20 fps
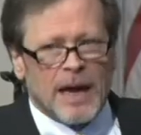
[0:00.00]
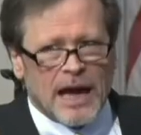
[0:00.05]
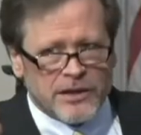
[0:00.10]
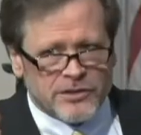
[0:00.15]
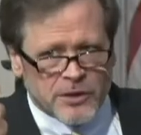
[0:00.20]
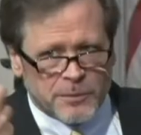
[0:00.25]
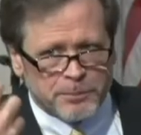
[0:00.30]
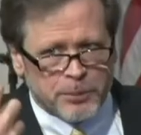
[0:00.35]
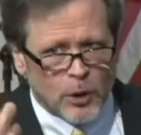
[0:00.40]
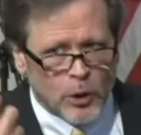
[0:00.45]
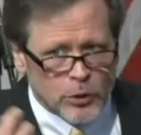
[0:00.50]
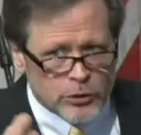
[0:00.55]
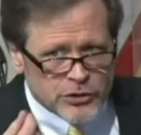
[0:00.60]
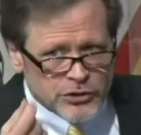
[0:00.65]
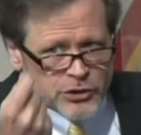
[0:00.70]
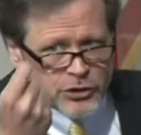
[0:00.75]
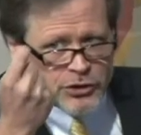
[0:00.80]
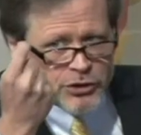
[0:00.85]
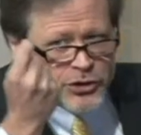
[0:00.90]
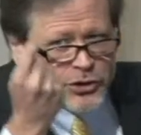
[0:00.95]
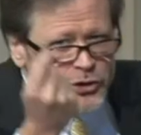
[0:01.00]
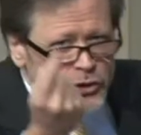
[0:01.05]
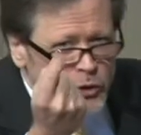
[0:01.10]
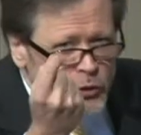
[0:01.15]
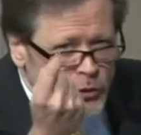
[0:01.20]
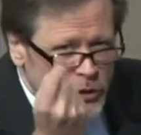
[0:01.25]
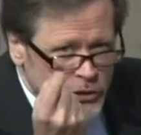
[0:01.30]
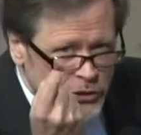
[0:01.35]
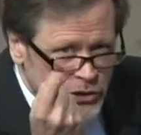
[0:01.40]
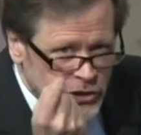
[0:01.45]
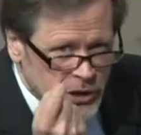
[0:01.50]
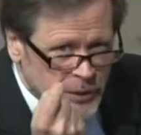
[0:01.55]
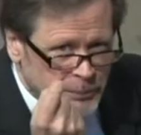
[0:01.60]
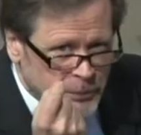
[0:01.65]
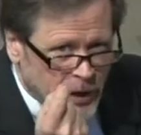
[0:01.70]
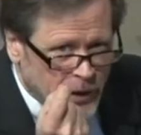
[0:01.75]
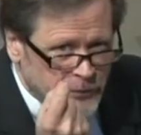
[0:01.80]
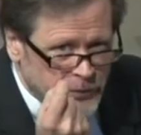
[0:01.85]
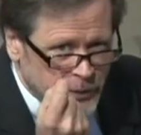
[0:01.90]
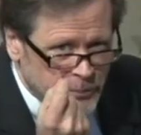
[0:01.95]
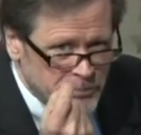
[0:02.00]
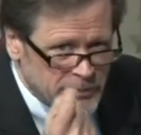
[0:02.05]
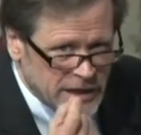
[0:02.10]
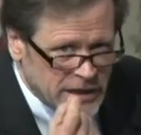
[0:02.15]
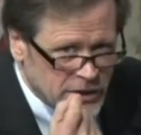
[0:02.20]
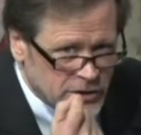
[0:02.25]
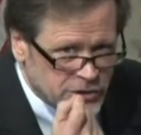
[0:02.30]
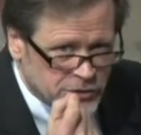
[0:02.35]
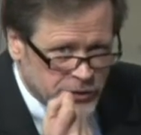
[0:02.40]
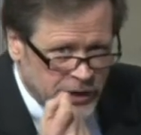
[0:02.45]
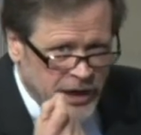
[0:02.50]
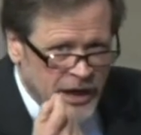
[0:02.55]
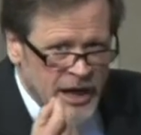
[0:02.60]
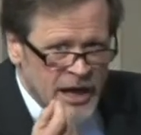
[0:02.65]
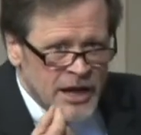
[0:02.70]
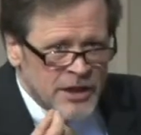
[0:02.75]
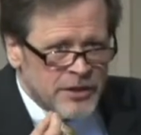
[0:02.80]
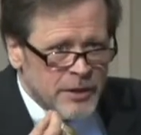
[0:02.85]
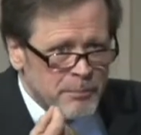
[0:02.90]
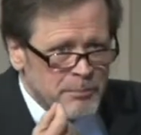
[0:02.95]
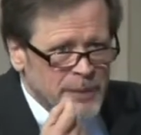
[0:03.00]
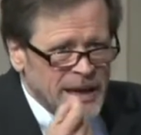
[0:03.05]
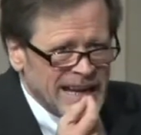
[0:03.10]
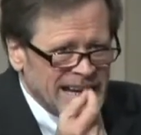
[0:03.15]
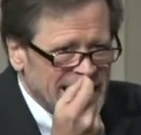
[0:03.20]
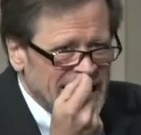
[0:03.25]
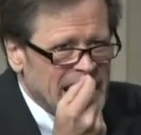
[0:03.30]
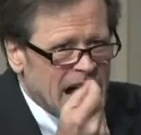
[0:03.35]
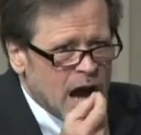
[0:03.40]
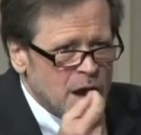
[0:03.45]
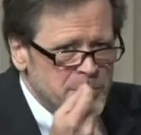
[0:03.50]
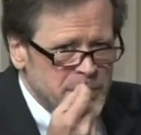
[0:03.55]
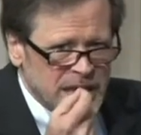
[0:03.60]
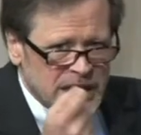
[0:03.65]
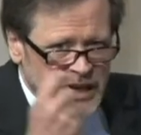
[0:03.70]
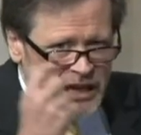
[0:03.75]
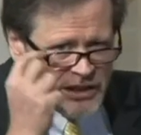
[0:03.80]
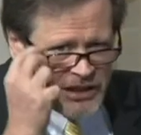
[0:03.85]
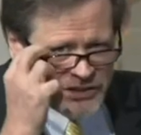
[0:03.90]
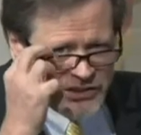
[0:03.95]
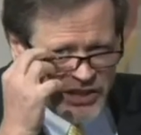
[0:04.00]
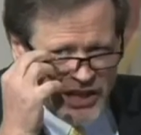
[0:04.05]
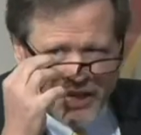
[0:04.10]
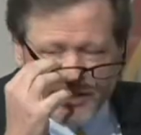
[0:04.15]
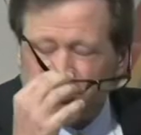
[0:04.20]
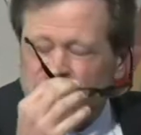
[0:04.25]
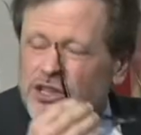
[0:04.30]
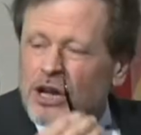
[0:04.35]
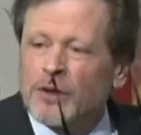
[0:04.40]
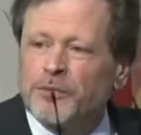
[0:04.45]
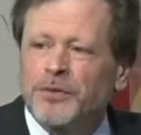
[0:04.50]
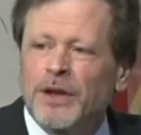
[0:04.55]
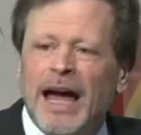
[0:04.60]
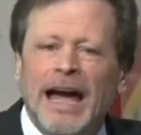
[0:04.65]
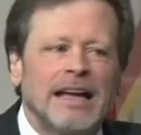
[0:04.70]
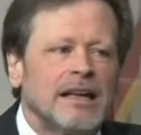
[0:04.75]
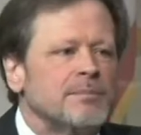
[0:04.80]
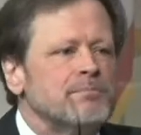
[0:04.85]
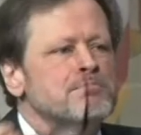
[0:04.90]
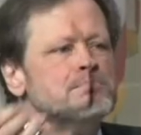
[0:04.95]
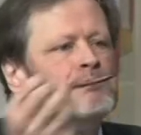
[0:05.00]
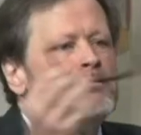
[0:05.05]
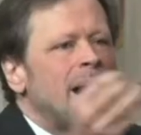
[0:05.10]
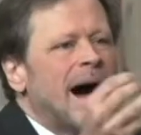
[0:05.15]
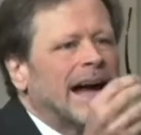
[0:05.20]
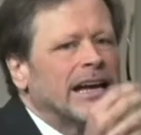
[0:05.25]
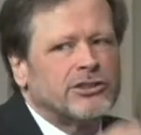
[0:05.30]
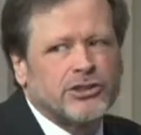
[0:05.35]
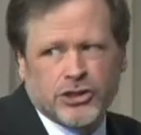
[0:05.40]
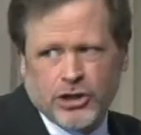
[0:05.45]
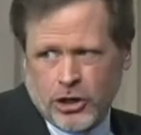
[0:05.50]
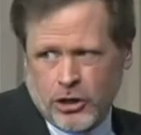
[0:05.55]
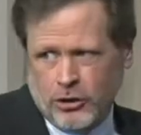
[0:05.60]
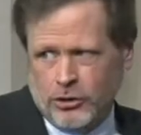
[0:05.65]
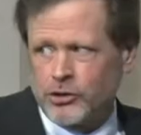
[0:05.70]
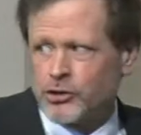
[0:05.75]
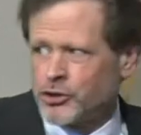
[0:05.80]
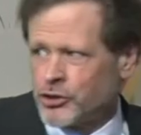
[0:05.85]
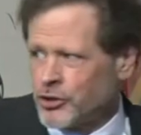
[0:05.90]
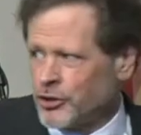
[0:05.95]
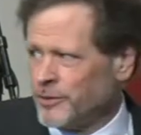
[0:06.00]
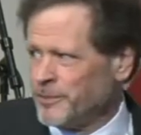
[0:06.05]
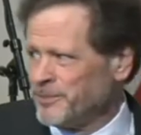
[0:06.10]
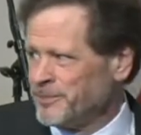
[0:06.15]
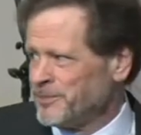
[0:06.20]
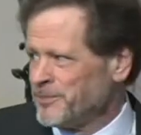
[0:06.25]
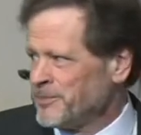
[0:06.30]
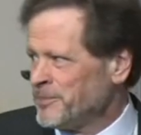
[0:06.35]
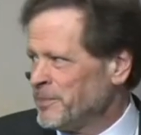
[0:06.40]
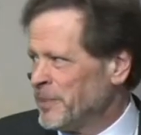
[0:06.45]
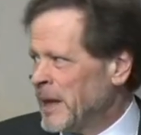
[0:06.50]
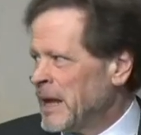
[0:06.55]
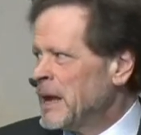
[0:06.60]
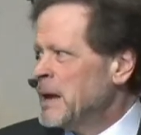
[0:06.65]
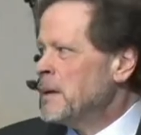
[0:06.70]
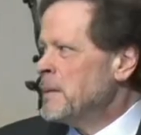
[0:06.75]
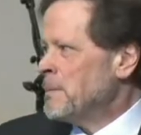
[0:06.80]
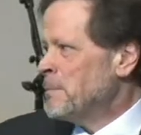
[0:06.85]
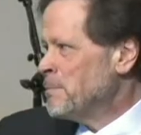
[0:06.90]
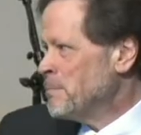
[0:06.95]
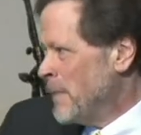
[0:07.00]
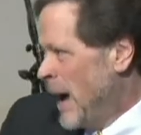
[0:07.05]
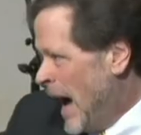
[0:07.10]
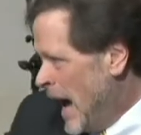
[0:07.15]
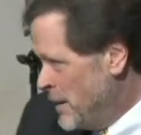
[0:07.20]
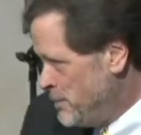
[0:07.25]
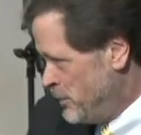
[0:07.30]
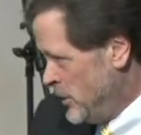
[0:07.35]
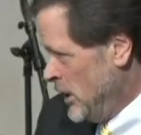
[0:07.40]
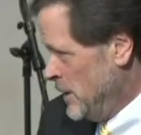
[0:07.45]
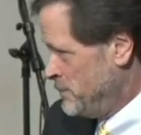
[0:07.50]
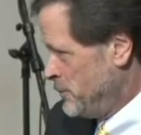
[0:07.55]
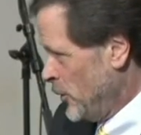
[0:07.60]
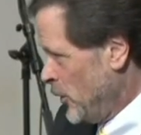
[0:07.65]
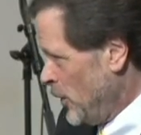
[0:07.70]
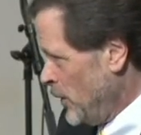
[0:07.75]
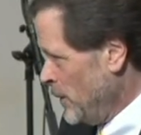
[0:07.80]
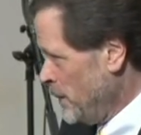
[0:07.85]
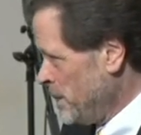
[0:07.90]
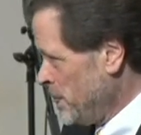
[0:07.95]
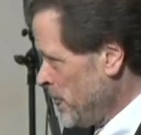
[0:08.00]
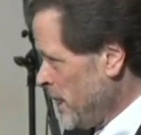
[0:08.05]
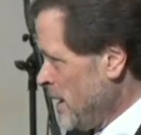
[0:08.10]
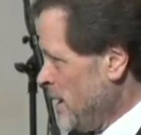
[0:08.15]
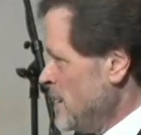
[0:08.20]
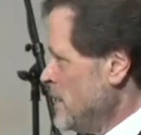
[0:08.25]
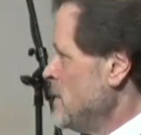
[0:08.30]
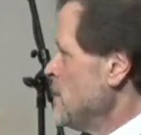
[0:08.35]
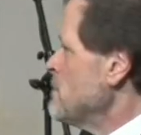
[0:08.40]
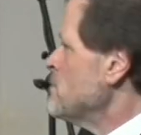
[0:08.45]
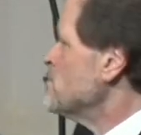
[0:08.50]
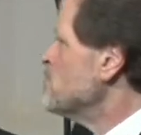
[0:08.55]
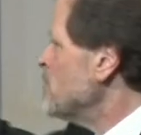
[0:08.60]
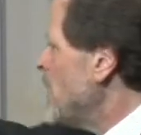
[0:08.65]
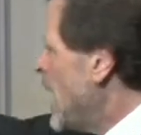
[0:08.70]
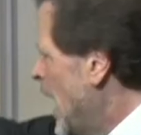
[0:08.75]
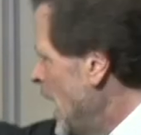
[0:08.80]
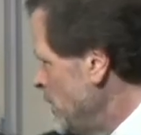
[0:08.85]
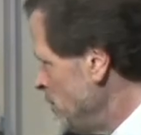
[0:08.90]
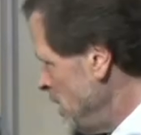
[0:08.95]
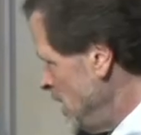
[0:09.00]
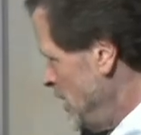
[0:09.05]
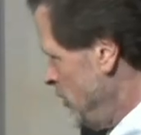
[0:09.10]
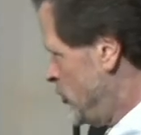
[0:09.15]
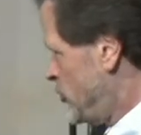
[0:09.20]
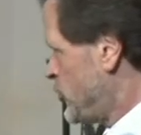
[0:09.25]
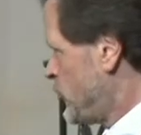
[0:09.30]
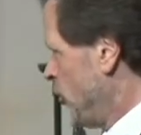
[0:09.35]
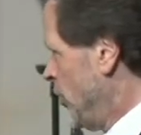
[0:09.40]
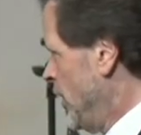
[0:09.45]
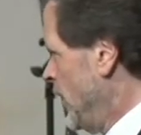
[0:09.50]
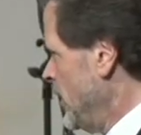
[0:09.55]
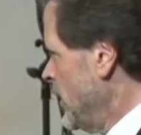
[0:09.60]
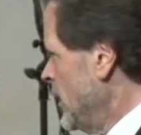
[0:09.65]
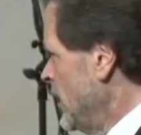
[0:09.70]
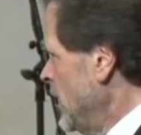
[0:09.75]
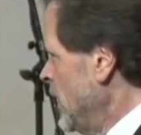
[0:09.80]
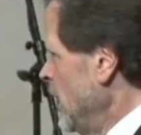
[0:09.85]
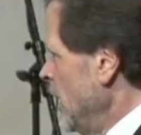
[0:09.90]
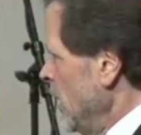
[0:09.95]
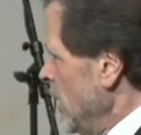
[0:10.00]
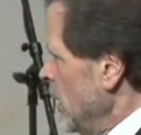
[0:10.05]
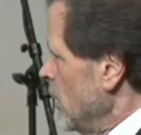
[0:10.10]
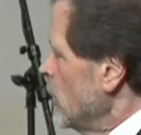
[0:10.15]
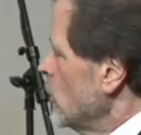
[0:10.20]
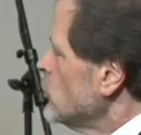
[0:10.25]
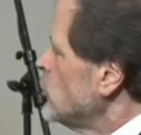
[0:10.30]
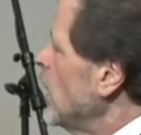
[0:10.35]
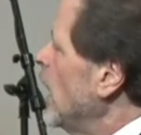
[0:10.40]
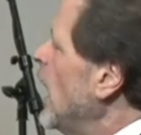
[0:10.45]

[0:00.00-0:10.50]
as opposed to stewardship of the ministry. The minute I begin to say stuff like, my church, my people, my ministry, to